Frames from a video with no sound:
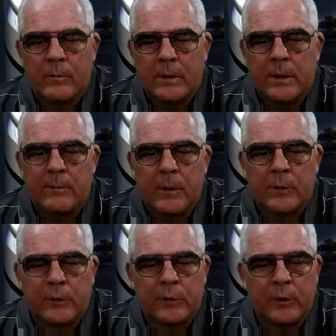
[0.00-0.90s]
I'm
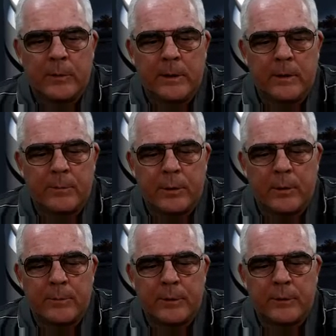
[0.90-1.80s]
assuming the
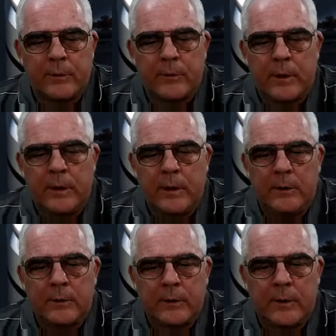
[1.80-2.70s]
purpose of knight
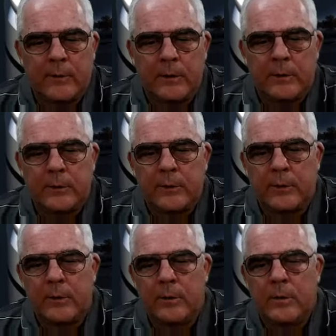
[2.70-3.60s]
e7 is
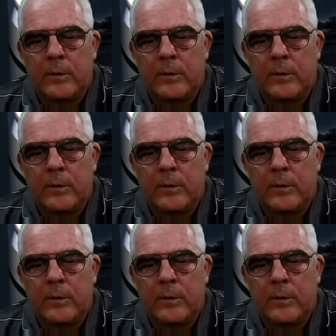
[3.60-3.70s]
to